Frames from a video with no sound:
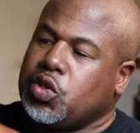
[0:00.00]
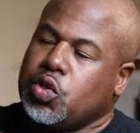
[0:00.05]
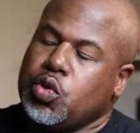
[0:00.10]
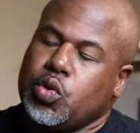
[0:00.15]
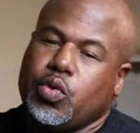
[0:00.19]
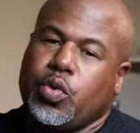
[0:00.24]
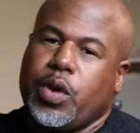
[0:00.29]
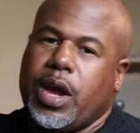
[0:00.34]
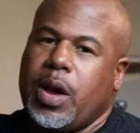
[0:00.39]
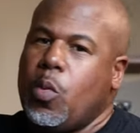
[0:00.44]
two
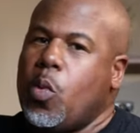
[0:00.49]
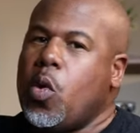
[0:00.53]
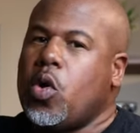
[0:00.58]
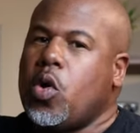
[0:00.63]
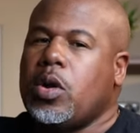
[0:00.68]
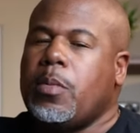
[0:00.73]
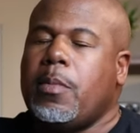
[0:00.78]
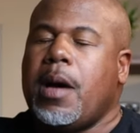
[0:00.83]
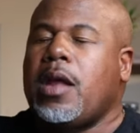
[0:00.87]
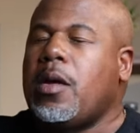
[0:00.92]
great
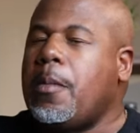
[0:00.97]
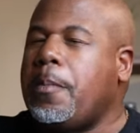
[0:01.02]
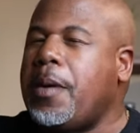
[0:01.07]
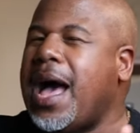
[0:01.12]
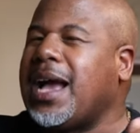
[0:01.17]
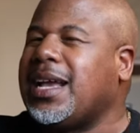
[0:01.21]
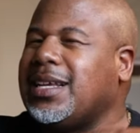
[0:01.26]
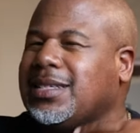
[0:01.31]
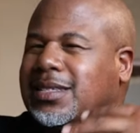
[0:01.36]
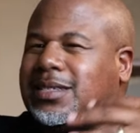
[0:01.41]
water bottle
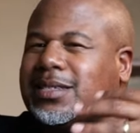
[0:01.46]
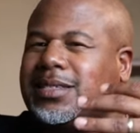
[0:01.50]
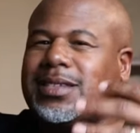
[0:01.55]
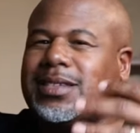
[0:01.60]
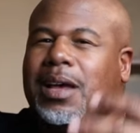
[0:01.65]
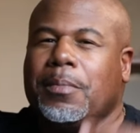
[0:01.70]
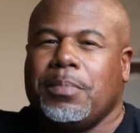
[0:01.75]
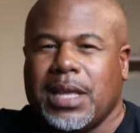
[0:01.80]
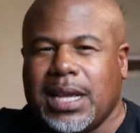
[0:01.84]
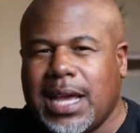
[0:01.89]
pockets and
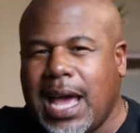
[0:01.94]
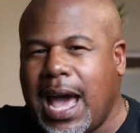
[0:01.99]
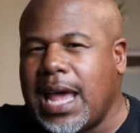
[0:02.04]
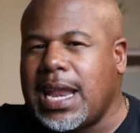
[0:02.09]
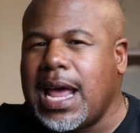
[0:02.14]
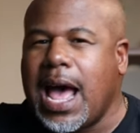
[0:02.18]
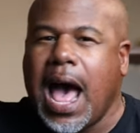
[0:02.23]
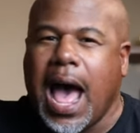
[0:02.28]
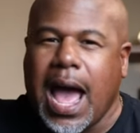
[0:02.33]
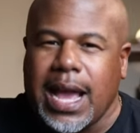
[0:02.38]
something kind
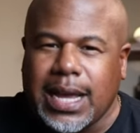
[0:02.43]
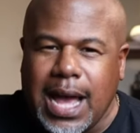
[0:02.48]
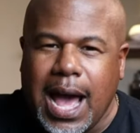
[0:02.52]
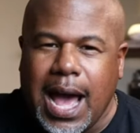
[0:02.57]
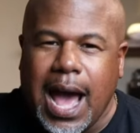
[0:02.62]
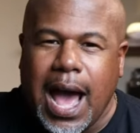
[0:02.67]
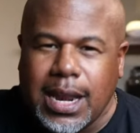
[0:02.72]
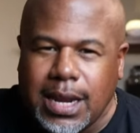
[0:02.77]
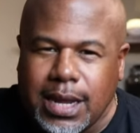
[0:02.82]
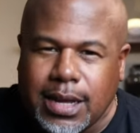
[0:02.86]
of
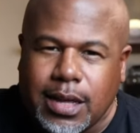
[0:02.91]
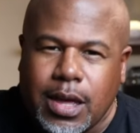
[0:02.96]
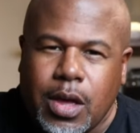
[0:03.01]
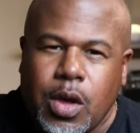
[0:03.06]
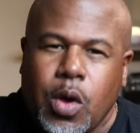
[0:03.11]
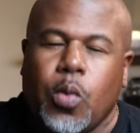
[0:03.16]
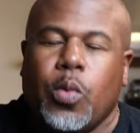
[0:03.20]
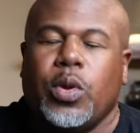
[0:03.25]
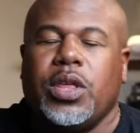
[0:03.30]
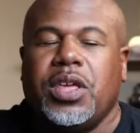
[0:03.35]
iconic
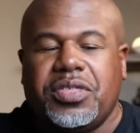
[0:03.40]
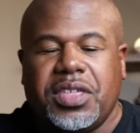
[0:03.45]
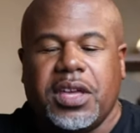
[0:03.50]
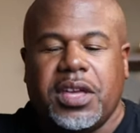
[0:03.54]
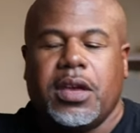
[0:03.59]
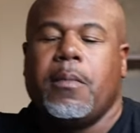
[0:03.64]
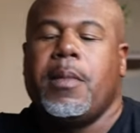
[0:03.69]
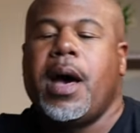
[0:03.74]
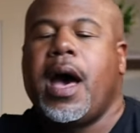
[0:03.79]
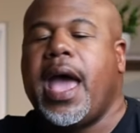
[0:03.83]
when you think
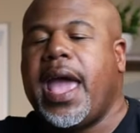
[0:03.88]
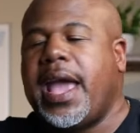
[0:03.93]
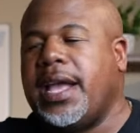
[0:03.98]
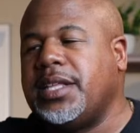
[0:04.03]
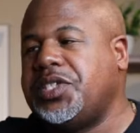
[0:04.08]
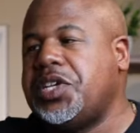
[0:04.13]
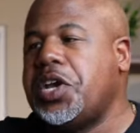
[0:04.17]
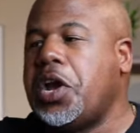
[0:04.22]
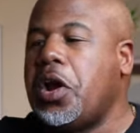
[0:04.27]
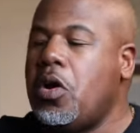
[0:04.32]
about
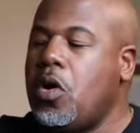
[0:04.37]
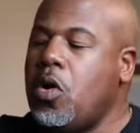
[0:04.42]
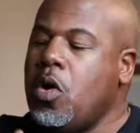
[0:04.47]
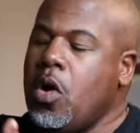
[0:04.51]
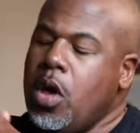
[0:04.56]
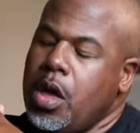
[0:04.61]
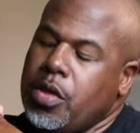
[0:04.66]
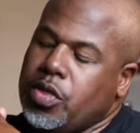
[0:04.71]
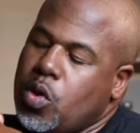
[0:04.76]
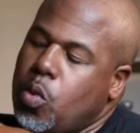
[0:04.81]
Antero,
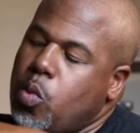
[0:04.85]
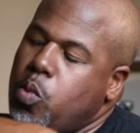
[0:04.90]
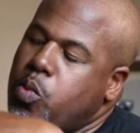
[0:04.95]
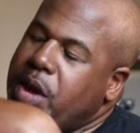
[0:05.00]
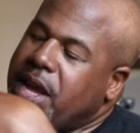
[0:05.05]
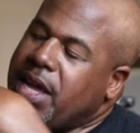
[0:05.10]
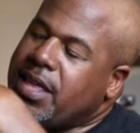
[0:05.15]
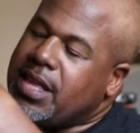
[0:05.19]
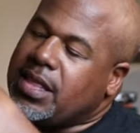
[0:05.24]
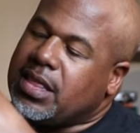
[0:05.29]
the
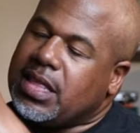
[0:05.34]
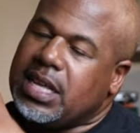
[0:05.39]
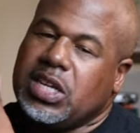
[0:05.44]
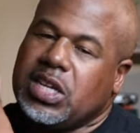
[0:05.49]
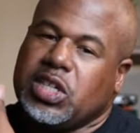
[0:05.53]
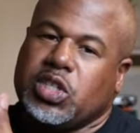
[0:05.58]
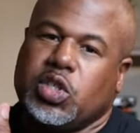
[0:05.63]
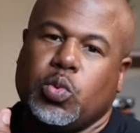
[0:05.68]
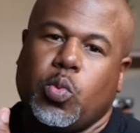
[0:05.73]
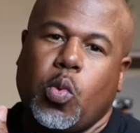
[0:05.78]
way that
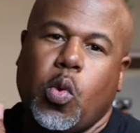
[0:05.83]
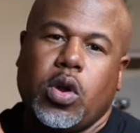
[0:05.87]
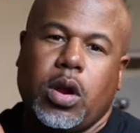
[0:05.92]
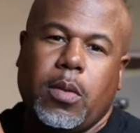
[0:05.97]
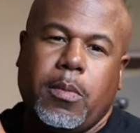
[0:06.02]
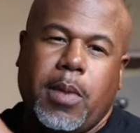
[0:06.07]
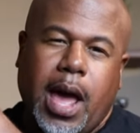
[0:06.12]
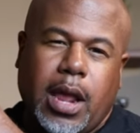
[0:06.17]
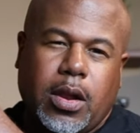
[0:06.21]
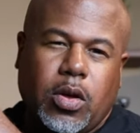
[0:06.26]
these water
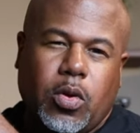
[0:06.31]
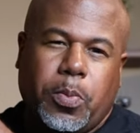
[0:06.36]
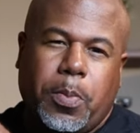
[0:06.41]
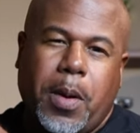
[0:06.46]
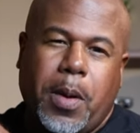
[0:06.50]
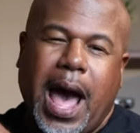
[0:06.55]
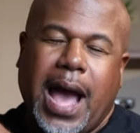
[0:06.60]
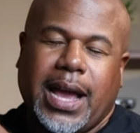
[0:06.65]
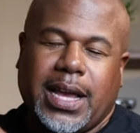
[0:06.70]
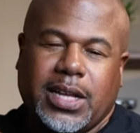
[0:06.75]
bottle
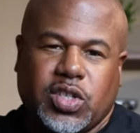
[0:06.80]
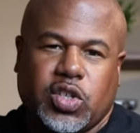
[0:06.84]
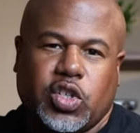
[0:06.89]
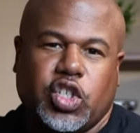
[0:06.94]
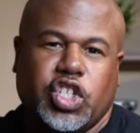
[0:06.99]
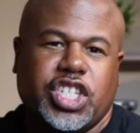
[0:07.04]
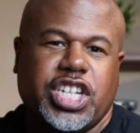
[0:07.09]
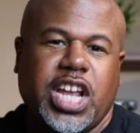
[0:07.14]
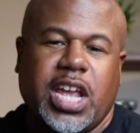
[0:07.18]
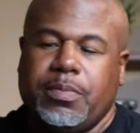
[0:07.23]
pockets are
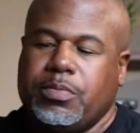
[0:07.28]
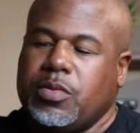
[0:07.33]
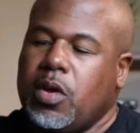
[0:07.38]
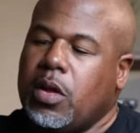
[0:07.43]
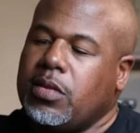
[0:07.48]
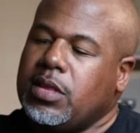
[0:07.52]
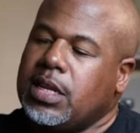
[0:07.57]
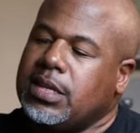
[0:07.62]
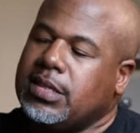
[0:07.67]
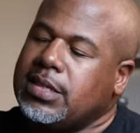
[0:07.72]
shaped
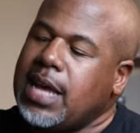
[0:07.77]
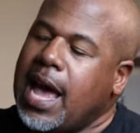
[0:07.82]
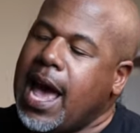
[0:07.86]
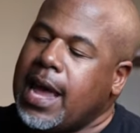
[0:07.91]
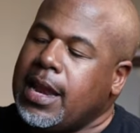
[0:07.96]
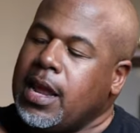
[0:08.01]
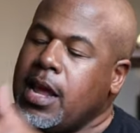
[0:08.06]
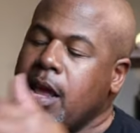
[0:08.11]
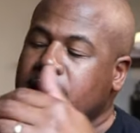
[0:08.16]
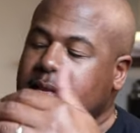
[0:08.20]
on the
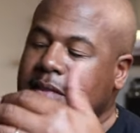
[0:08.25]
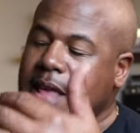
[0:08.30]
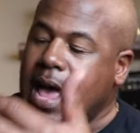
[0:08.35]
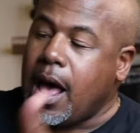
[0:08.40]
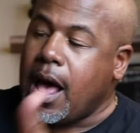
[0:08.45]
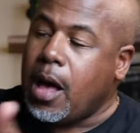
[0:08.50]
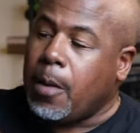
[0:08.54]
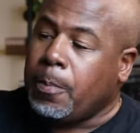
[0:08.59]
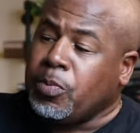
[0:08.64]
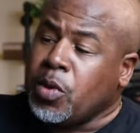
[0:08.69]
side.
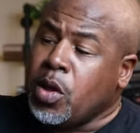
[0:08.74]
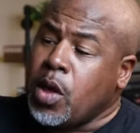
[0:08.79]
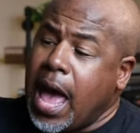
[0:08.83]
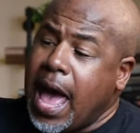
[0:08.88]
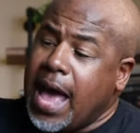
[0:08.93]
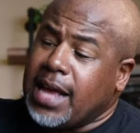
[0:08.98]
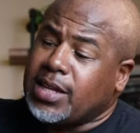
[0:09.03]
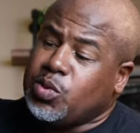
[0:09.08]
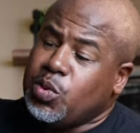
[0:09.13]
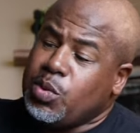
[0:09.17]
Now,
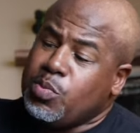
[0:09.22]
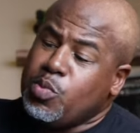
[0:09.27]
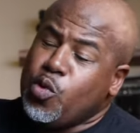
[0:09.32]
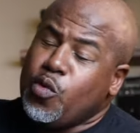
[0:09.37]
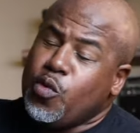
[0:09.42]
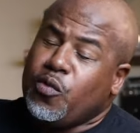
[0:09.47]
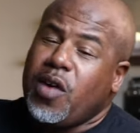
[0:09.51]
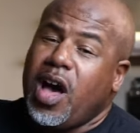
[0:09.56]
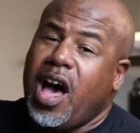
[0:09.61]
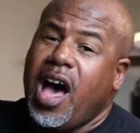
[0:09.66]
as we
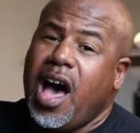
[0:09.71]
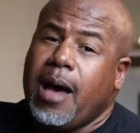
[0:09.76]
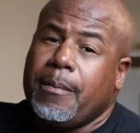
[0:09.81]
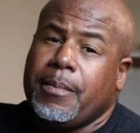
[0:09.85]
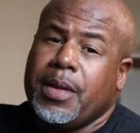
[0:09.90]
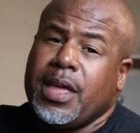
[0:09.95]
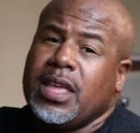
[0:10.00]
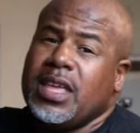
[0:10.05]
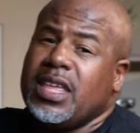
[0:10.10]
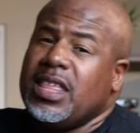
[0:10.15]
move
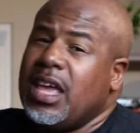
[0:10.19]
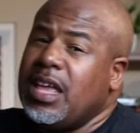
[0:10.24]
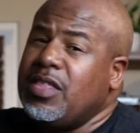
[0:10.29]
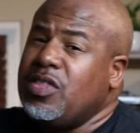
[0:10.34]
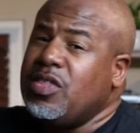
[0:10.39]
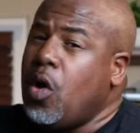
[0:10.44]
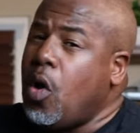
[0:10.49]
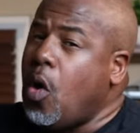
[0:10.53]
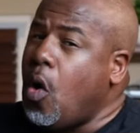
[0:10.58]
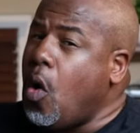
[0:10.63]
up, in
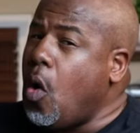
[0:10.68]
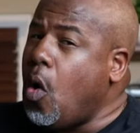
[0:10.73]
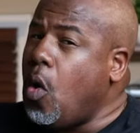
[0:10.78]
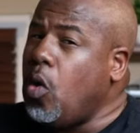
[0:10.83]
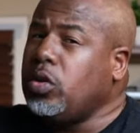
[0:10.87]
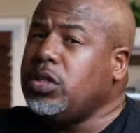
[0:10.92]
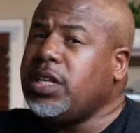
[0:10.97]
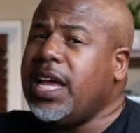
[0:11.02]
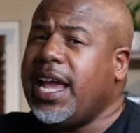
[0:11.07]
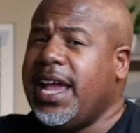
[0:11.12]
the
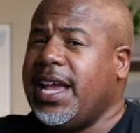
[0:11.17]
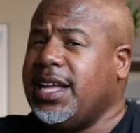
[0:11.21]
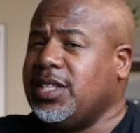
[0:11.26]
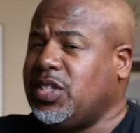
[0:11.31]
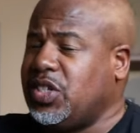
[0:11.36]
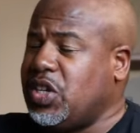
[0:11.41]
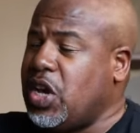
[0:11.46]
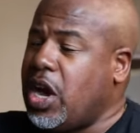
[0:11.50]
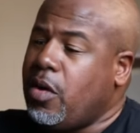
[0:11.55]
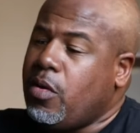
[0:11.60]
old
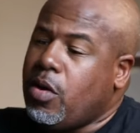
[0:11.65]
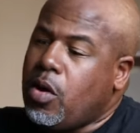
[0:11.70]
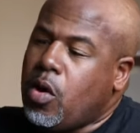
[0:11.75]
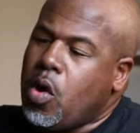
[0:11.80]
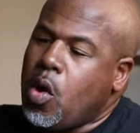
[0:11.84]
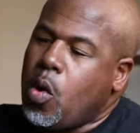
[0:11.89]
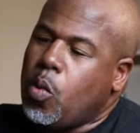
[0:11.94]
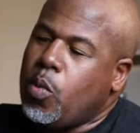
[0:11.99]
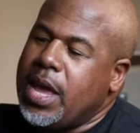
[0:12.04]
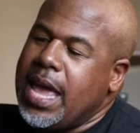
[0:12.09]
Antero,
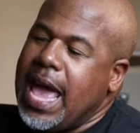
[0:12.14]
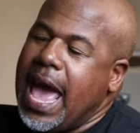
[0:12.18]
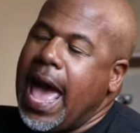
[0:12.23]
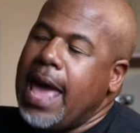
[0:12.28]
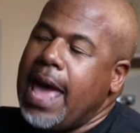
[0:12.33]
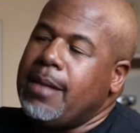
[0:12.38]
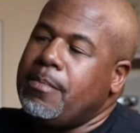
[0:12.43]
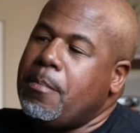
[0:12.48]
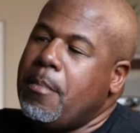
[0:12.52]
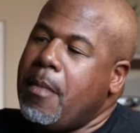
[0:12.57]
we
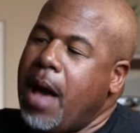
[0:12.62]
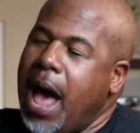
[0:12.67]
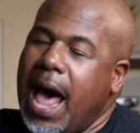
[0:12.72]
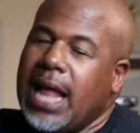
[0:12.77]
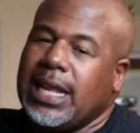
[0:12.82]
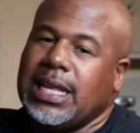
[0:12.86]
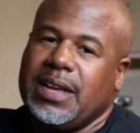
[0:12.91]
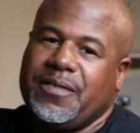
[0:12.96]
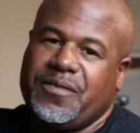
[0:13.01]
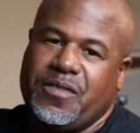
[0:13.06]
had
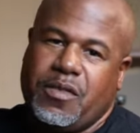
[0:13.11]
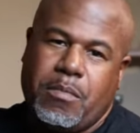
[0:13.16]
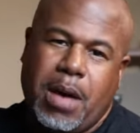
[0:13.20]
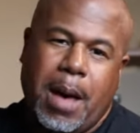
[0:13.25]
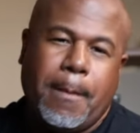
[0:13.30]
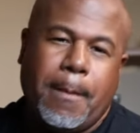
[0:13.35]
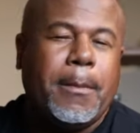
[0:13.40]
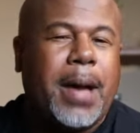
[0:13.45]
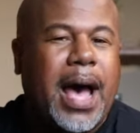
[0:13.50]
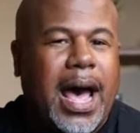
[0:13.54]
MOLLE for my
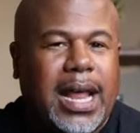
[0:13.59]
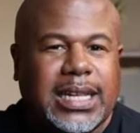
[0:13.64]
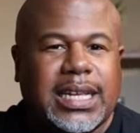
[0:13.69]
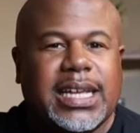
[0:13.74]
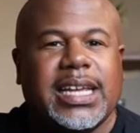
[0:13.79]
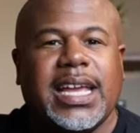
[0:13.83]
MOLLE